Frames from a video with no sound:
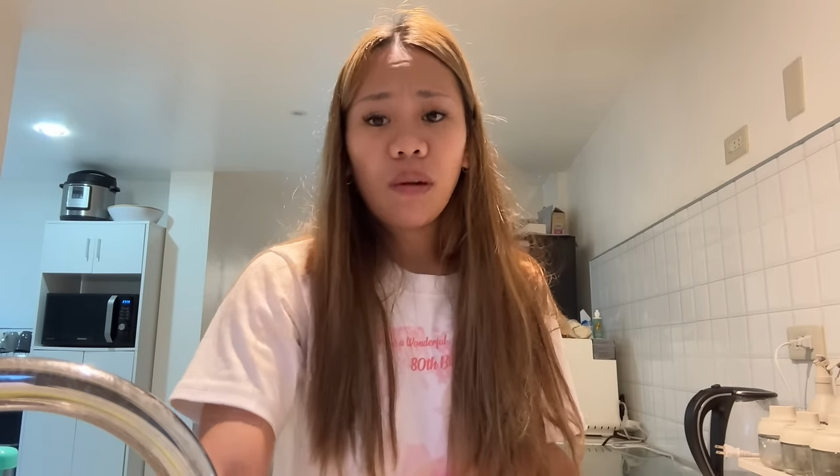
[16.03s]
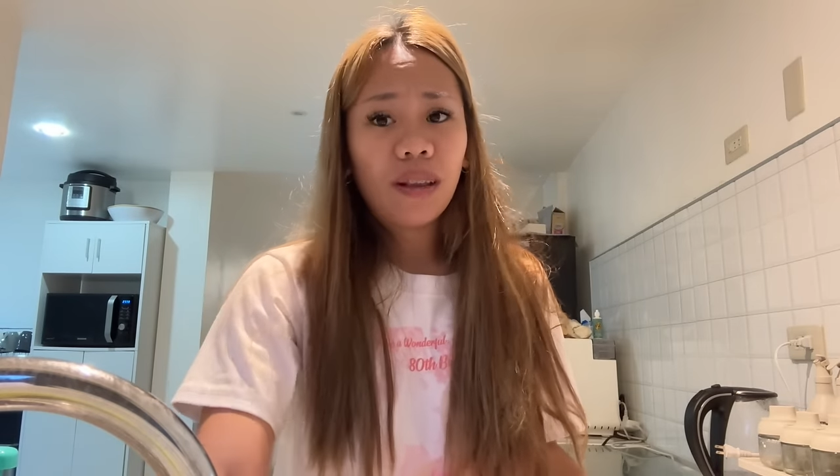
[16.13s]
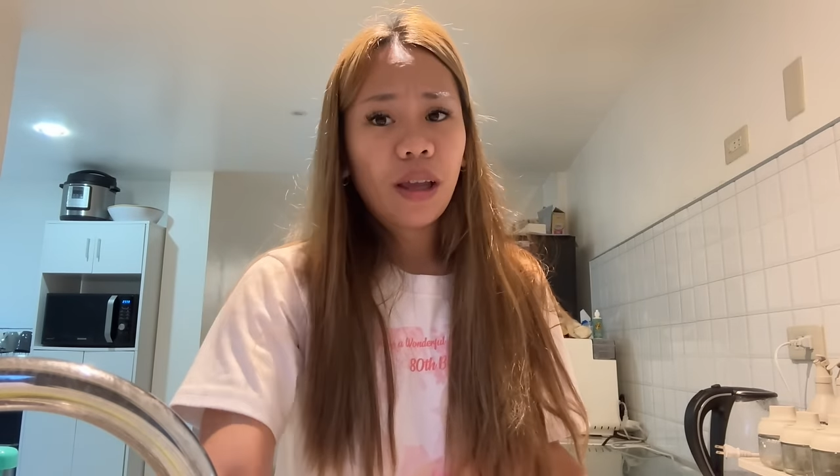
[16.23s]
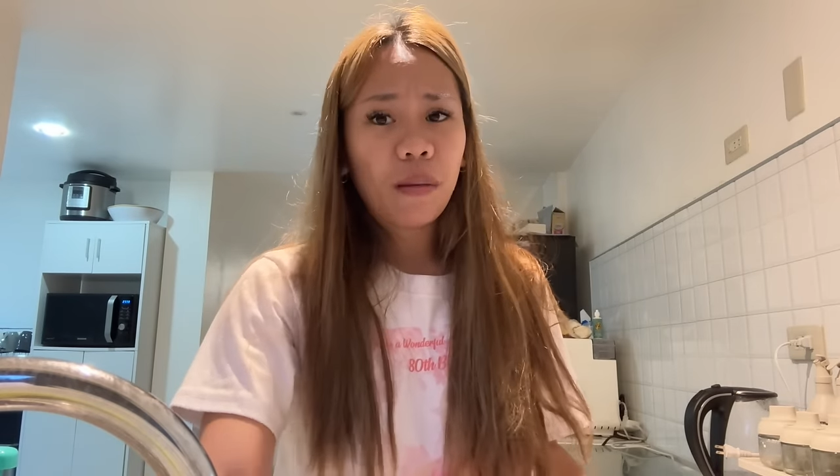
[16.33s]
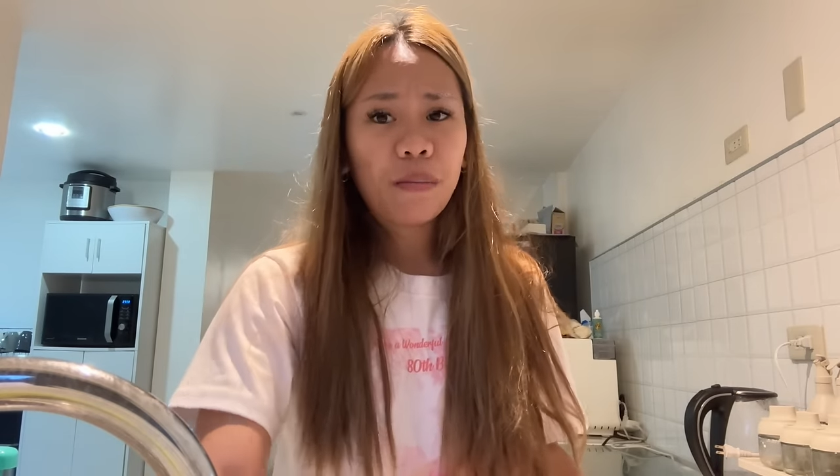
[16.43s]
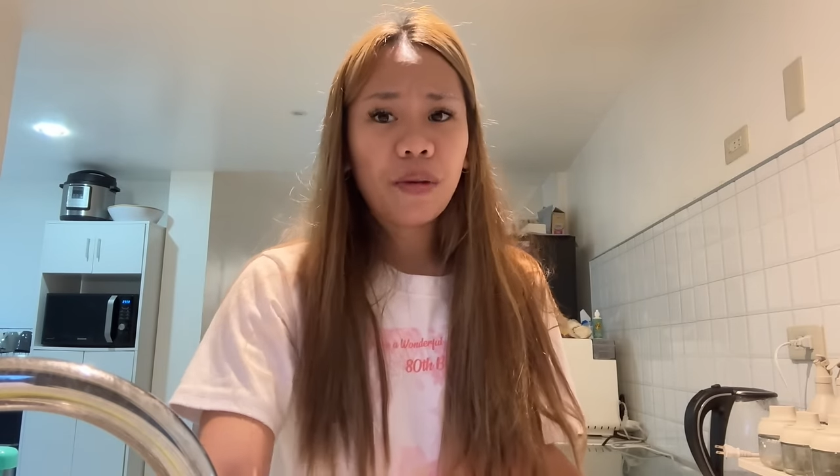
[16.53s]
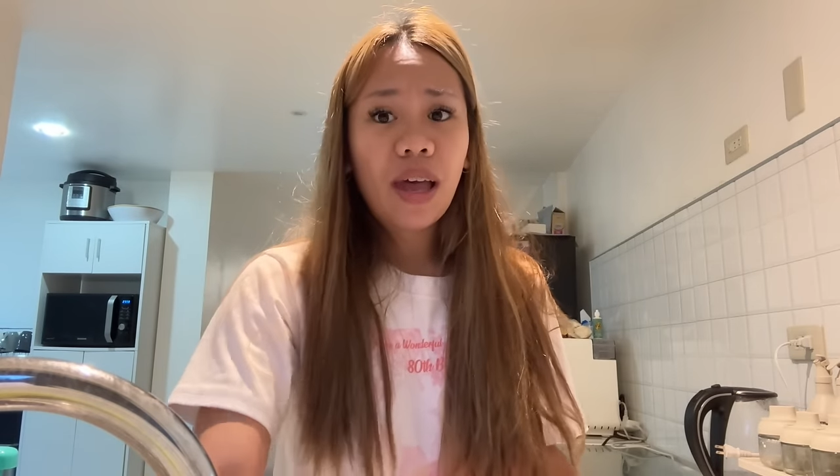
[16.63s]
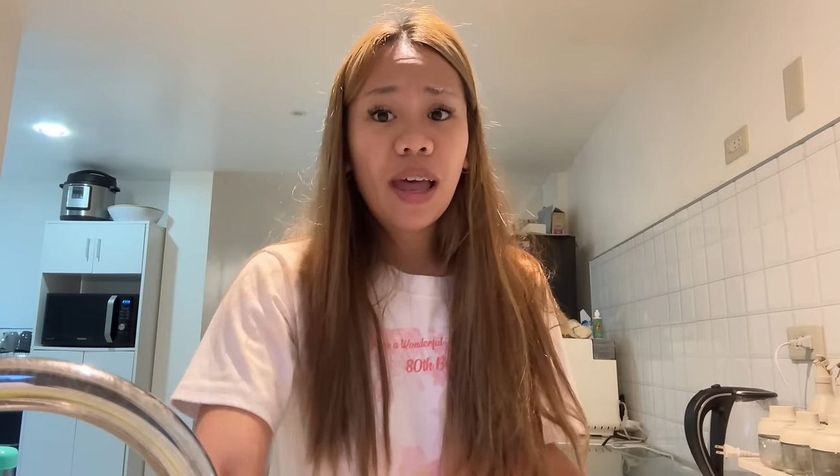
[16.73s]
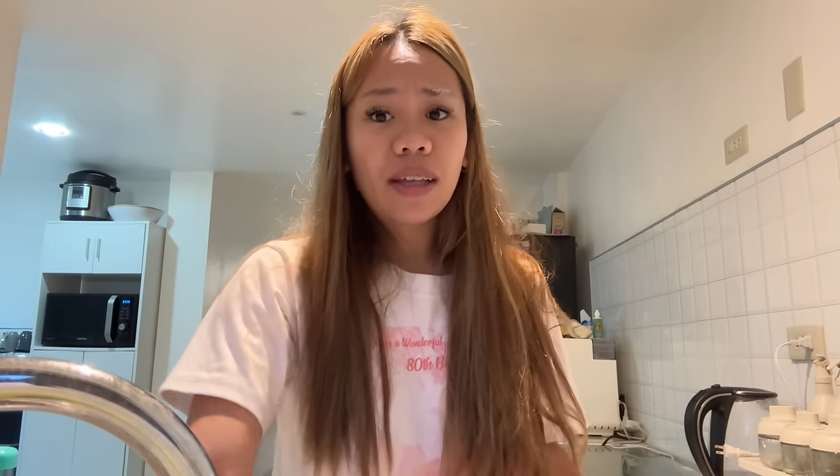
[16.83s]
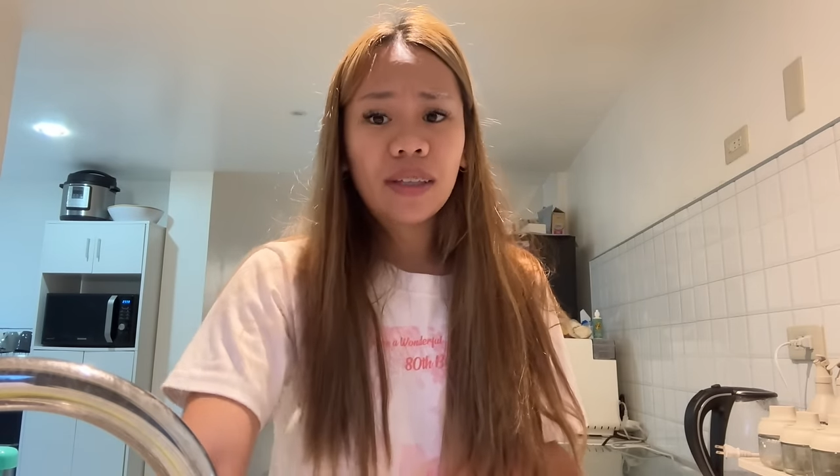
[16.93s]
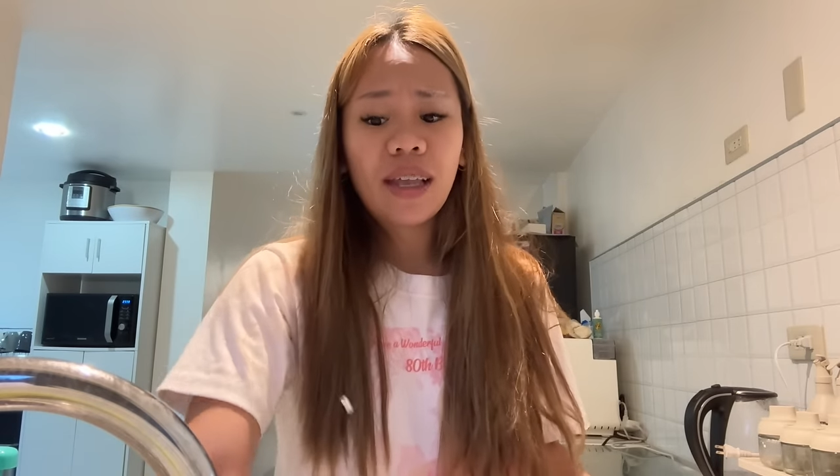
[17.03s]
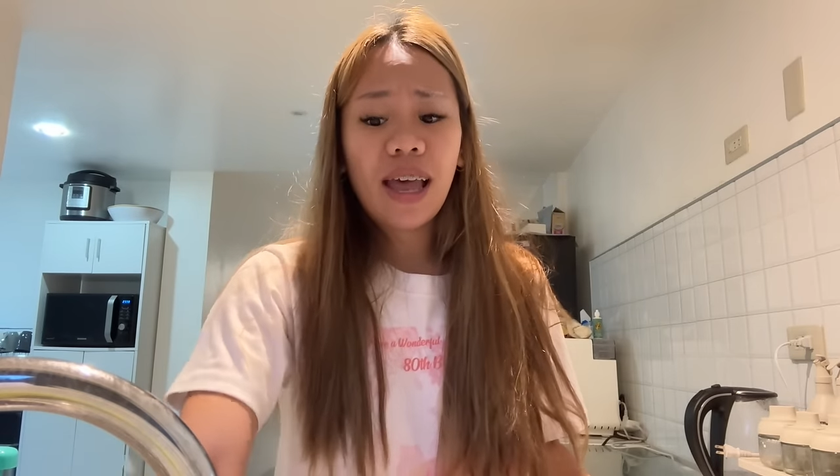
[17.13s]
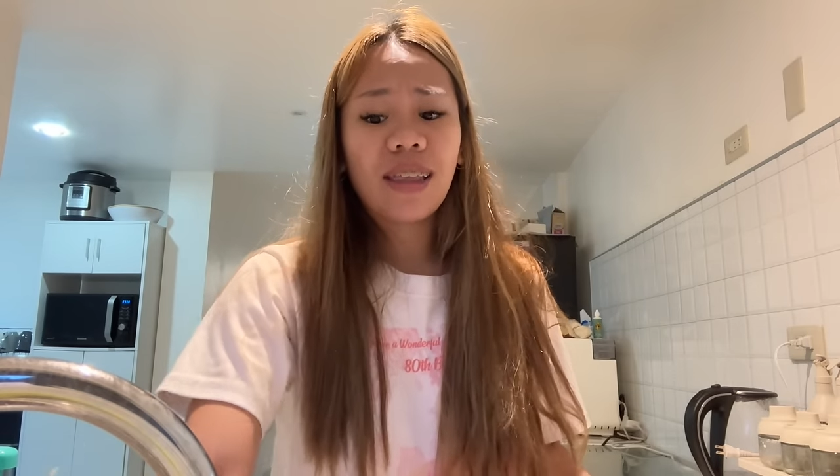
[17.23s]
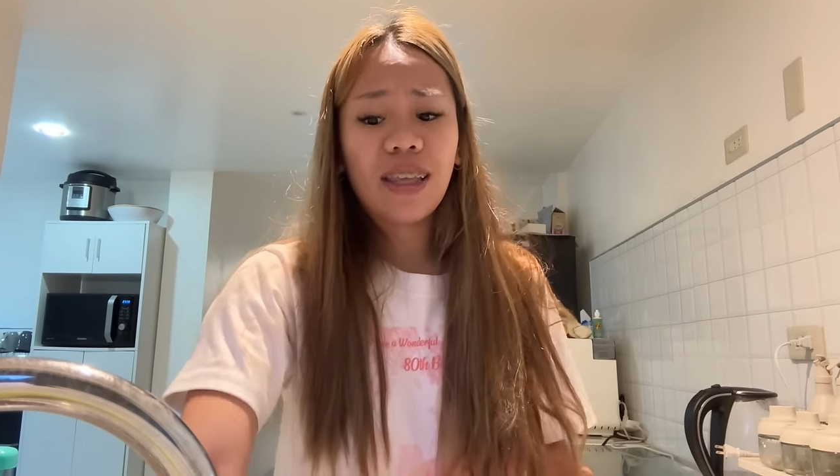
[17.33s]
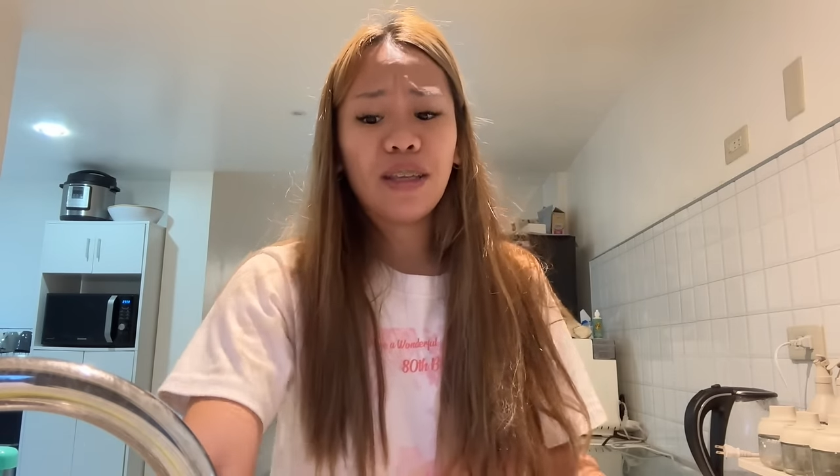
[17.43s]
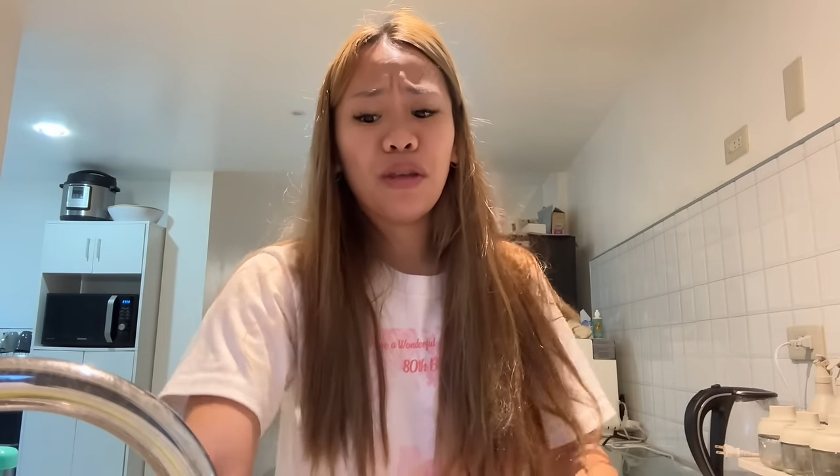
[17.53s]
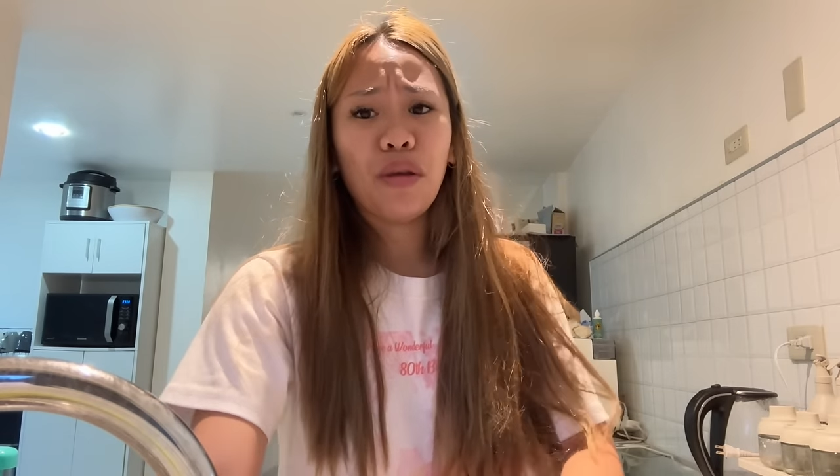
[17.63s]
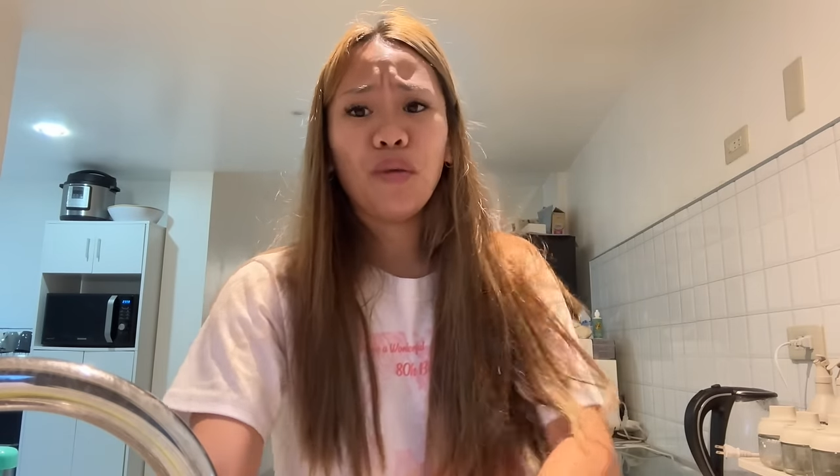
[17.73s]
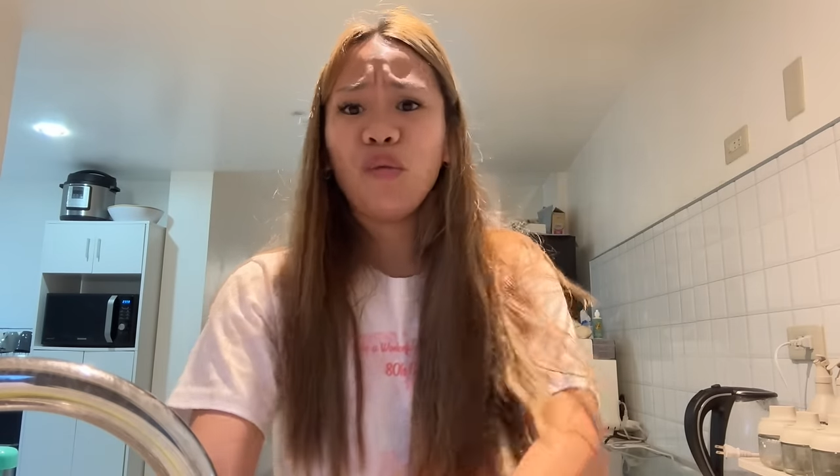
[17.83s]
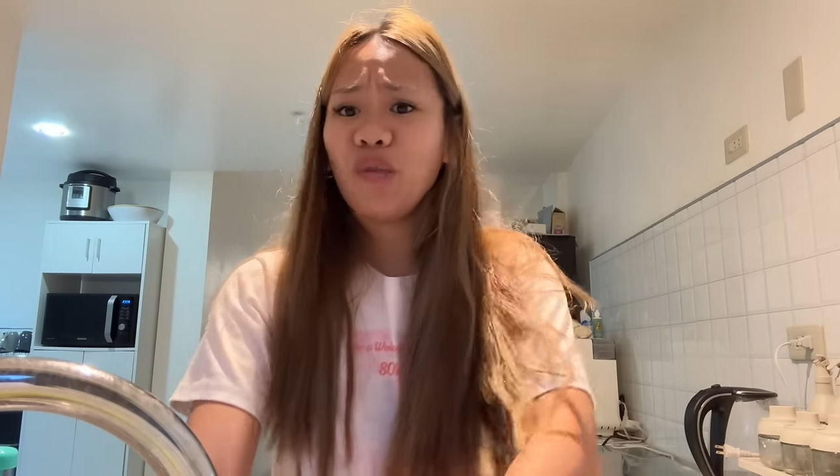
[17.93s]
welcome back sa ating
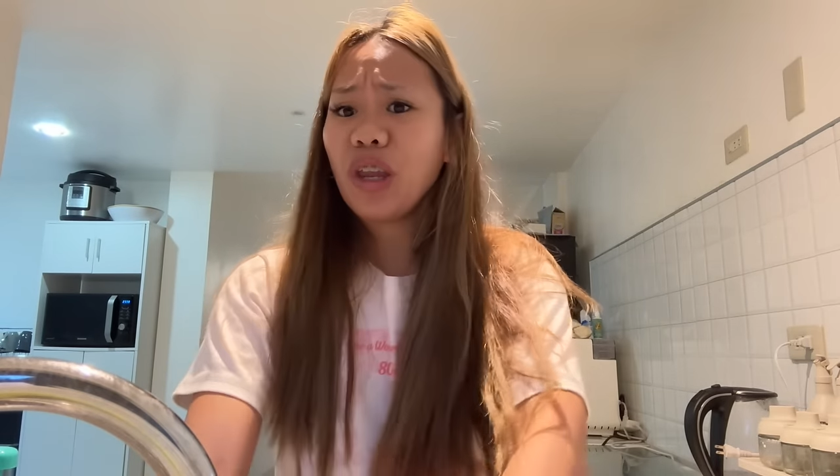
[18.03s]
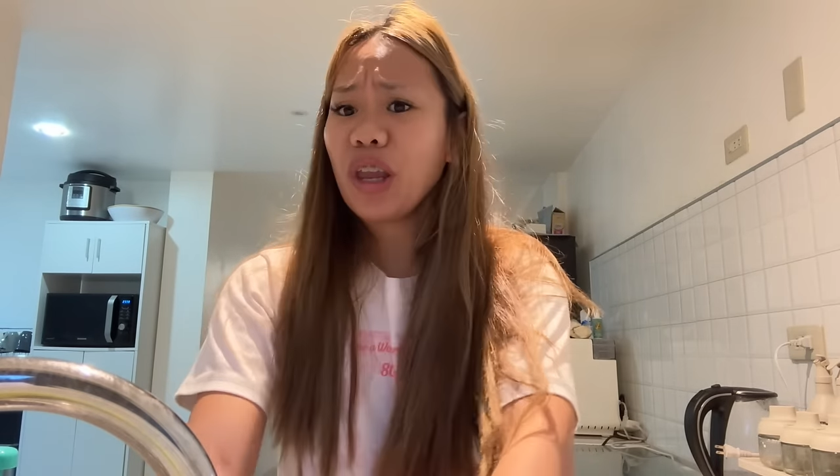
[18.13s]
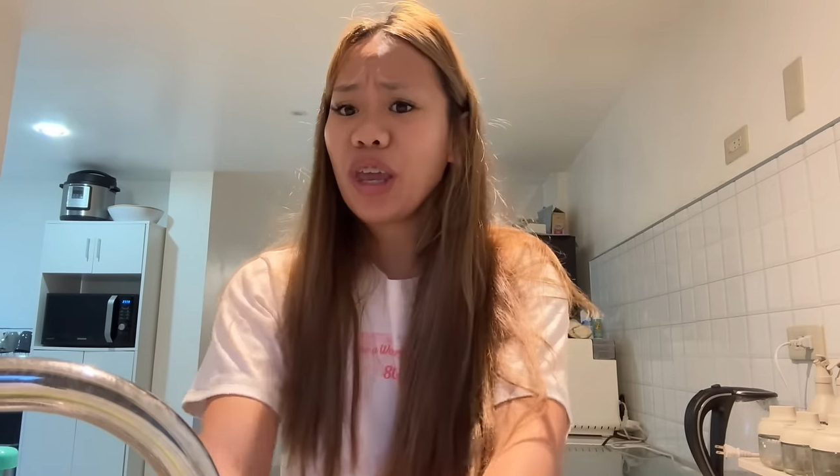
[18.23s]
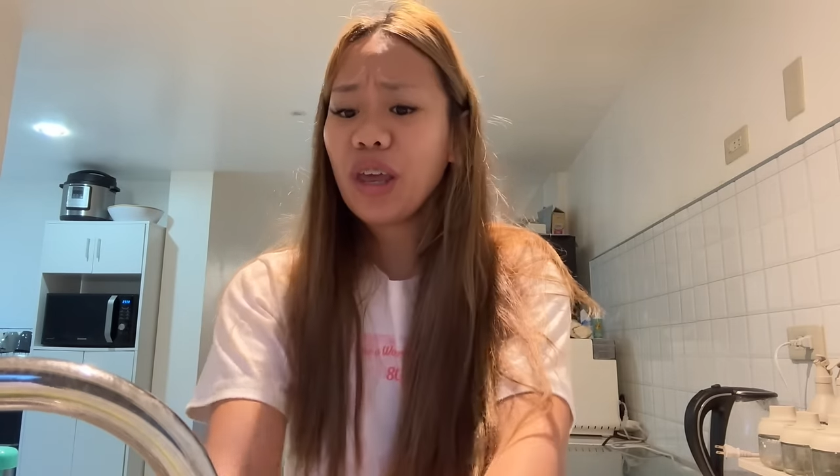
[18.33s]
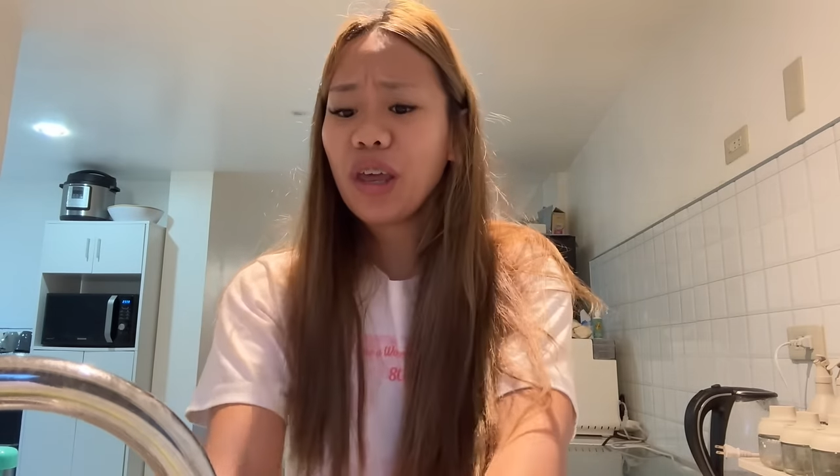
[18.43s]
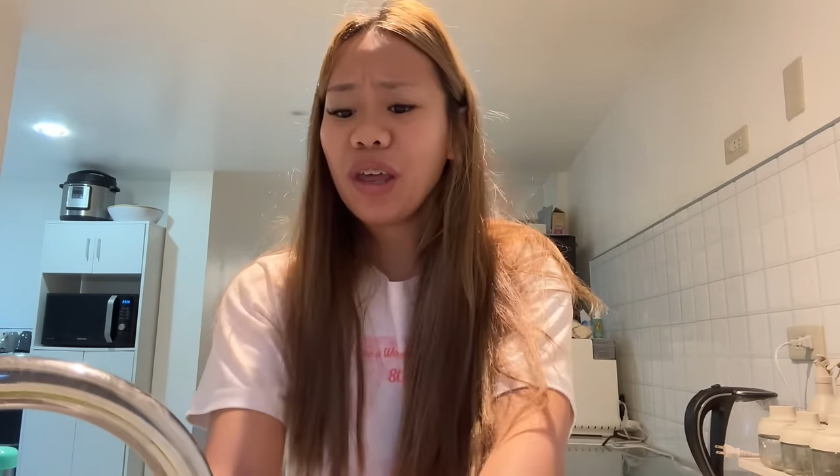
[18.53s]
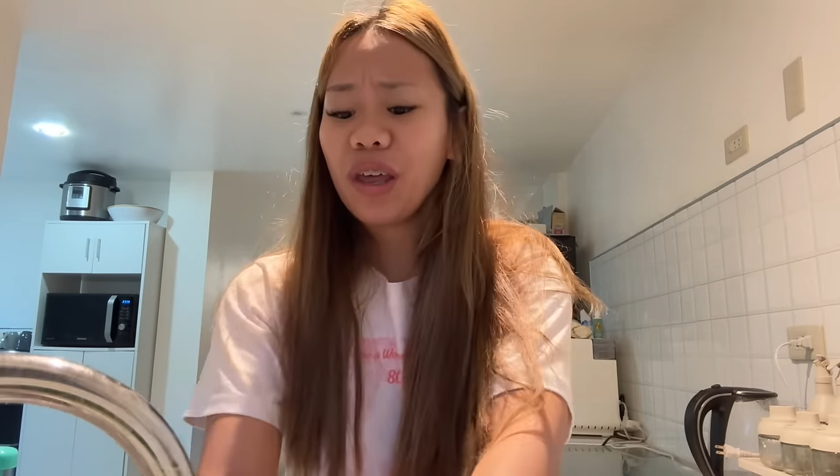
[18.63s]
new video.